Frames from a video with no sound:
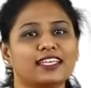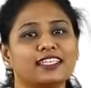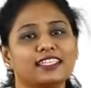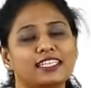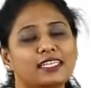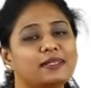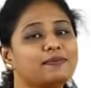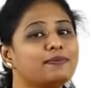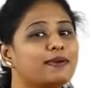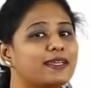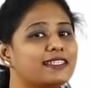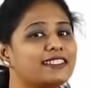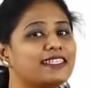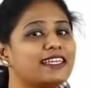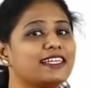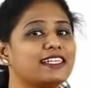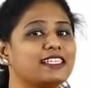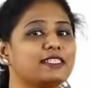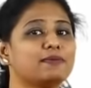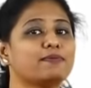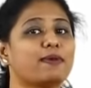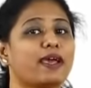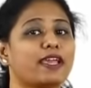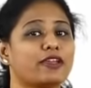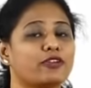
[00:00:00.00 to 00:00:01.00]

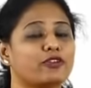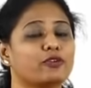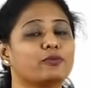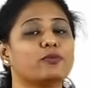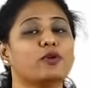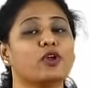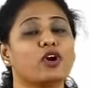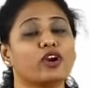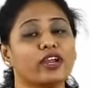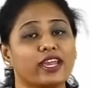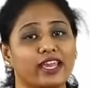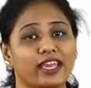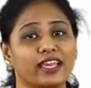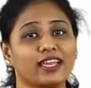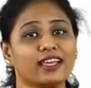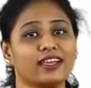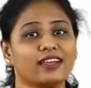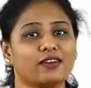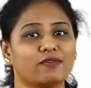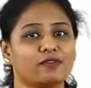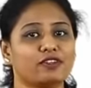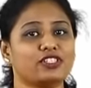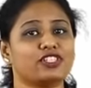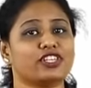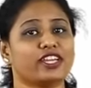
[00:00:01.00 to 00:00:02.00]
13% is microblogging,
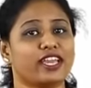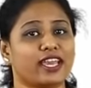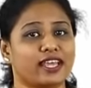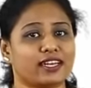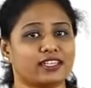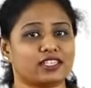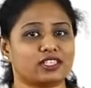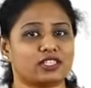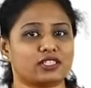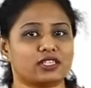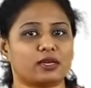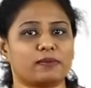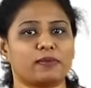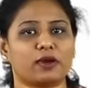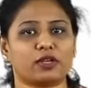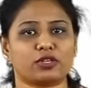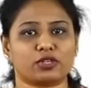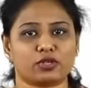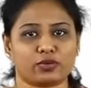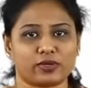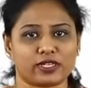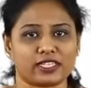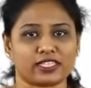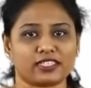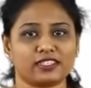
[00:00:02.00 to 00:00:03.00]
which again is
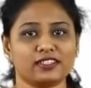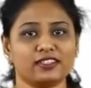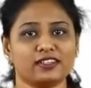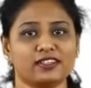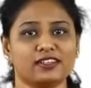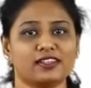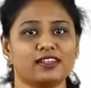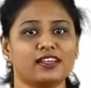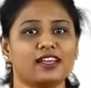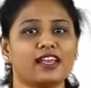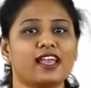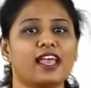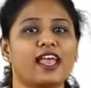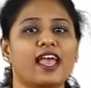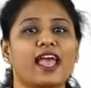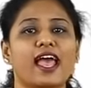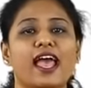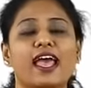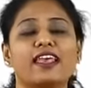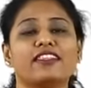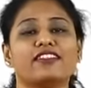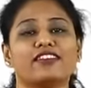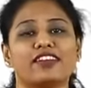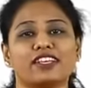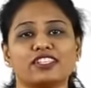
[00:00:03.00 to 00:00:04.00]
about Twitter.
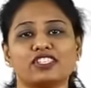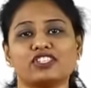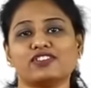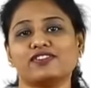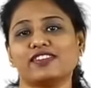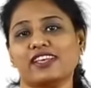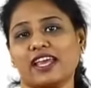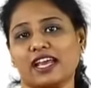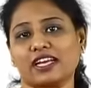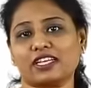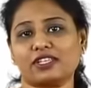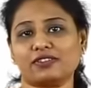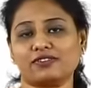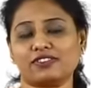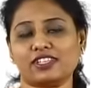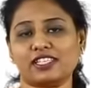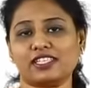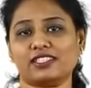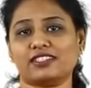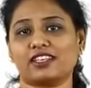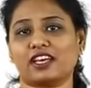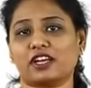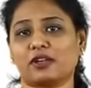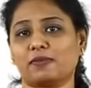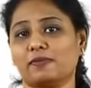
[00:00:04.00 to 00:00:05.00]
And the rest of the
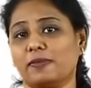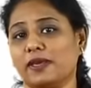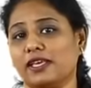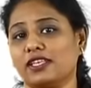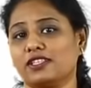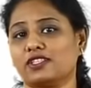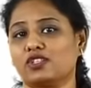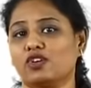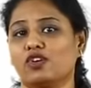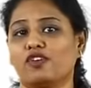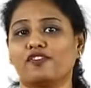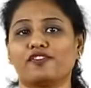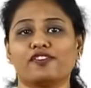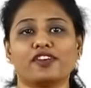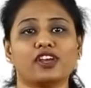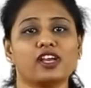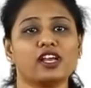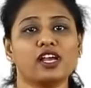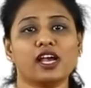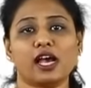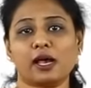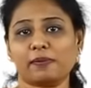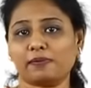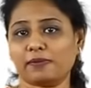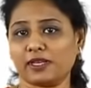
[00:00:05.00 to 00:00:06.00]
activities are a mix of
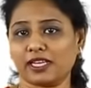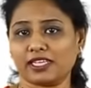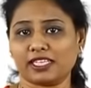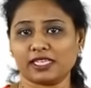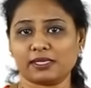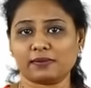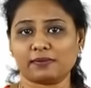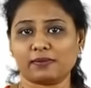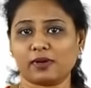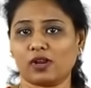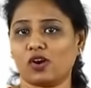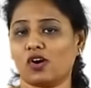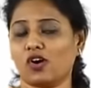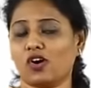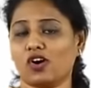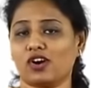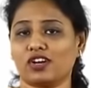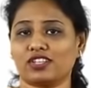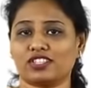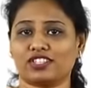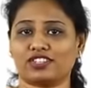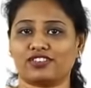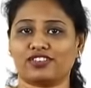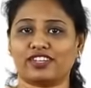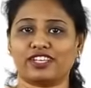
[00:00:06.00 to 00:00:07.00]
updating
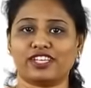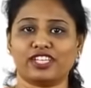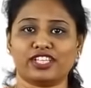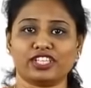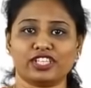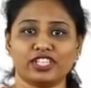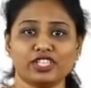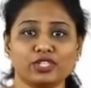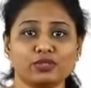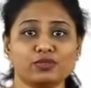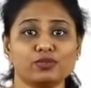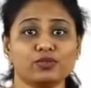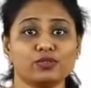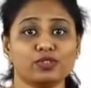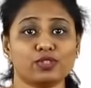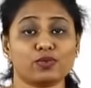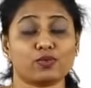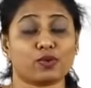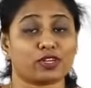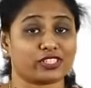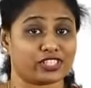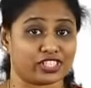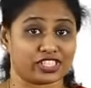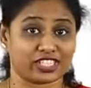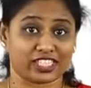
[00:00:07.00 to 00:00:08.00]
blogs, reading
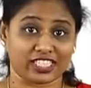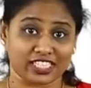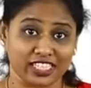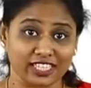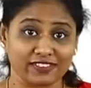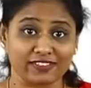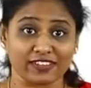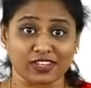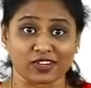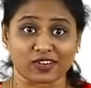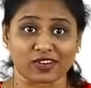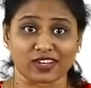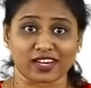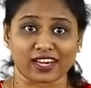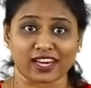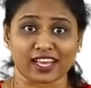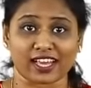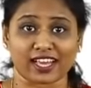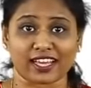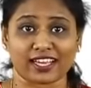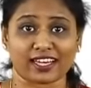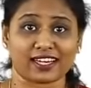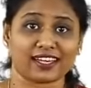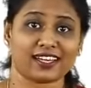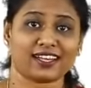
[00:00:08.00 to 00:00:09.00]
news, watching TV
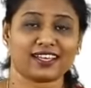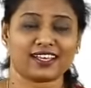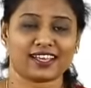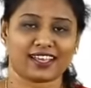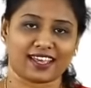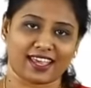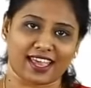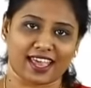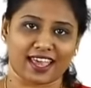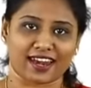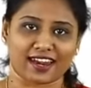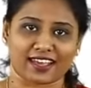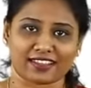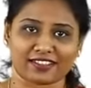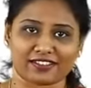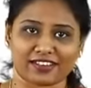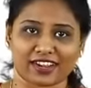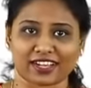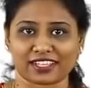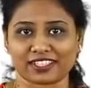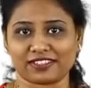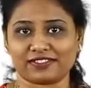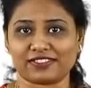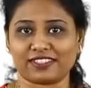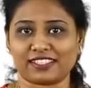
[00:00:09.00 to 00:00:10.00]
online, and
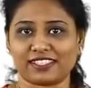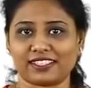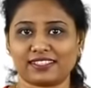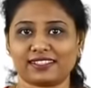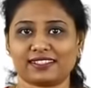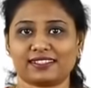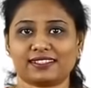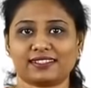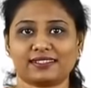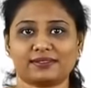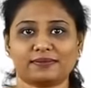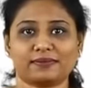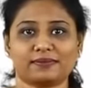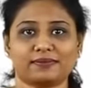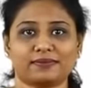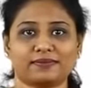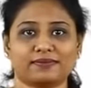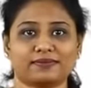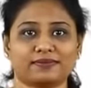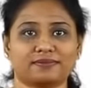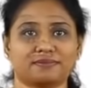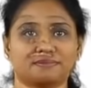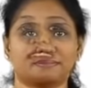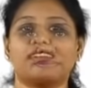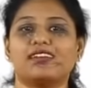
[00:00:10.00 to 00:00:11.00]
other activities.
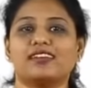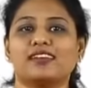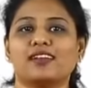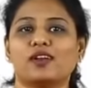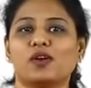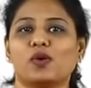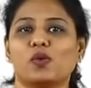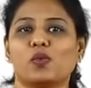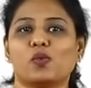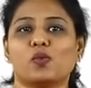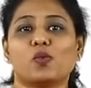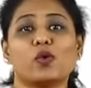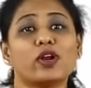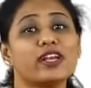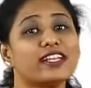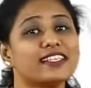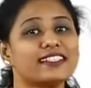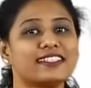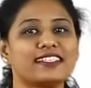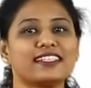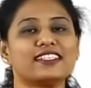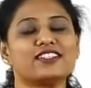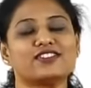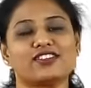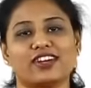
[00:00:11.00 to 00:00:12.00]
What
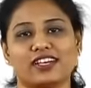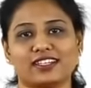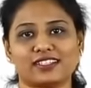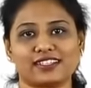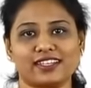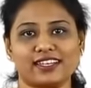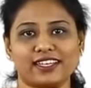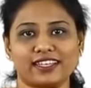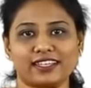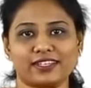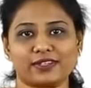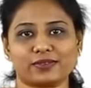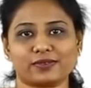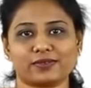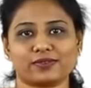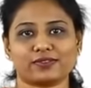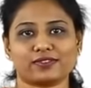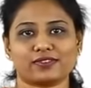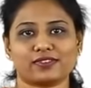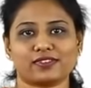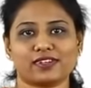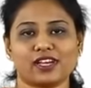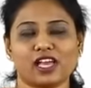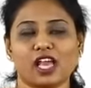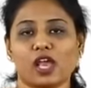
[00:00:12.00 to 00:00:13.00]
does this translate to?
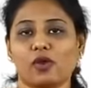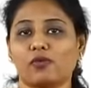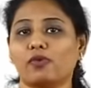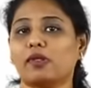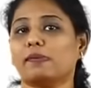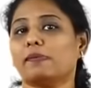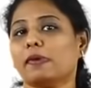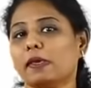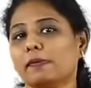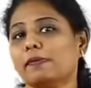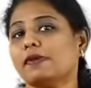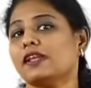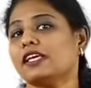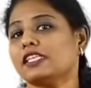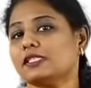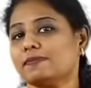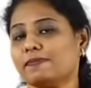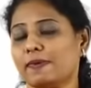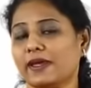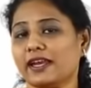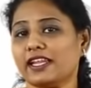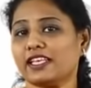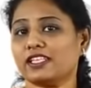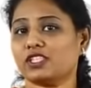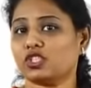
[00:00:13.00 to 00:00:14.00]
When people are
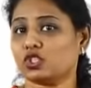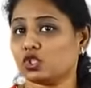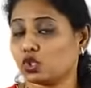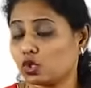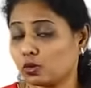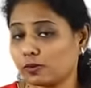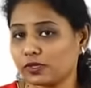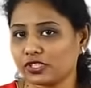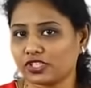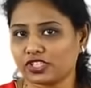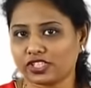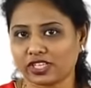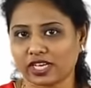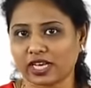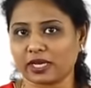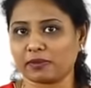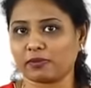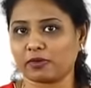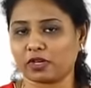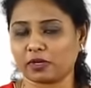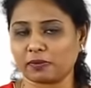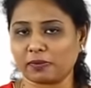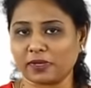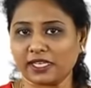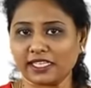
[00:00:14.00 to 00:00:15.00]
spending so much
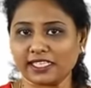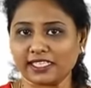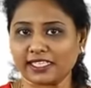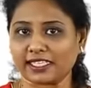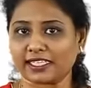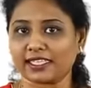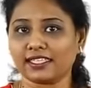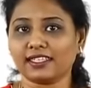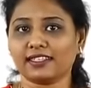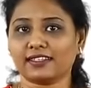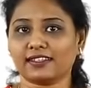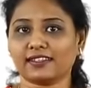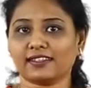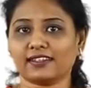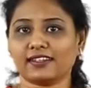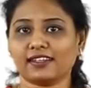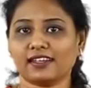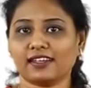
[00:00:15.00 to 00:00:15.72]
time on a media,